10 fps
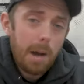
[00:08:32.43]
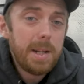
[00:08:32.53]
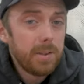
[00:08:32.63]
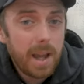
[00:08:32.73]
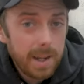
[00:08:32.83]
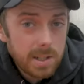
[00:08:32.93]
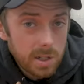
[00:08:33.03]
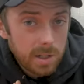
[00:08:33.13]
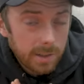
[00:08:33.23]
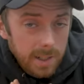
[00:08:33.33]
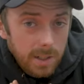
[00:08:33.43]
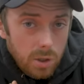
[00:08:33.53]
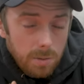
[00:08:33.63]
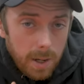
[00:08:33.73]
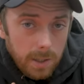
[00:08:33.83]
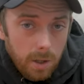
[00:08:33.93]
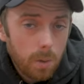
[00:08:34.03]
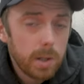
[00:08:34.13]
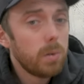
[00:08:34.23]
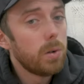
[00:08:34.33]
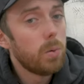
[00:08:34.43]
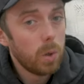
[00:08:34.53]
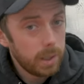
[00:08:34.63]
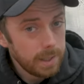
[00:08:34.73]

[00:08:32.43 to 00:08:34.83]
I mean, if that isn't an addiction, Petco, I don't know what